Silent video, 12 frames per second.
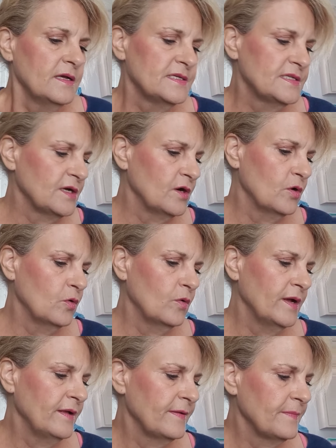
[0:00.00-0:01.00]

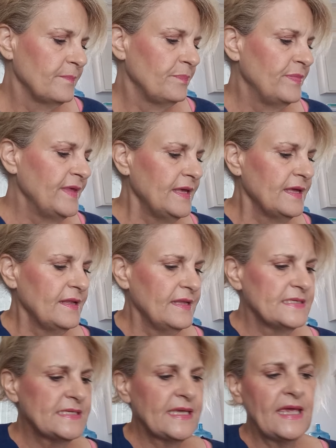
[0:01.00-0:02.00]
so then
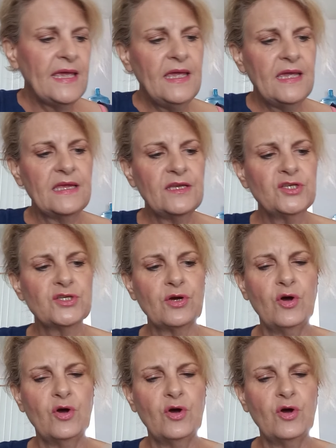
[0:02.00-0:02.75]
this cage